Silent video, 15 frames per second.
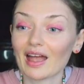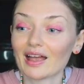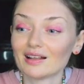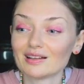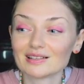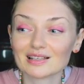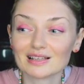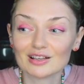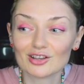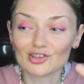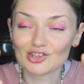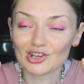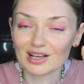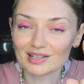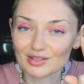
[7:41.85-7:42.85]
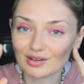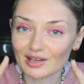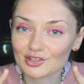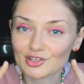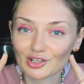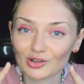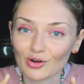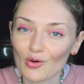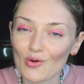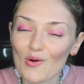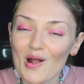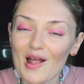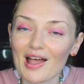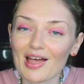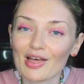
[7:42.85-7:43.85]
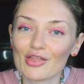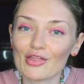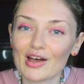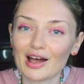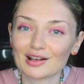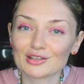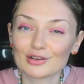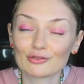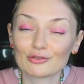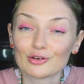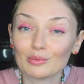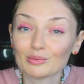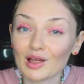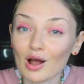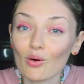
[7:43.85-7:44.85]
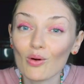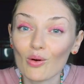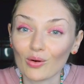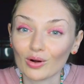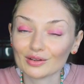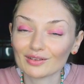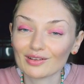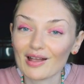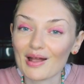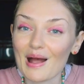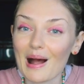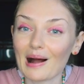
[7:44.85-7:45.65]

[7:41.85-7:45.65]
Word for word: and just to let you know that from now on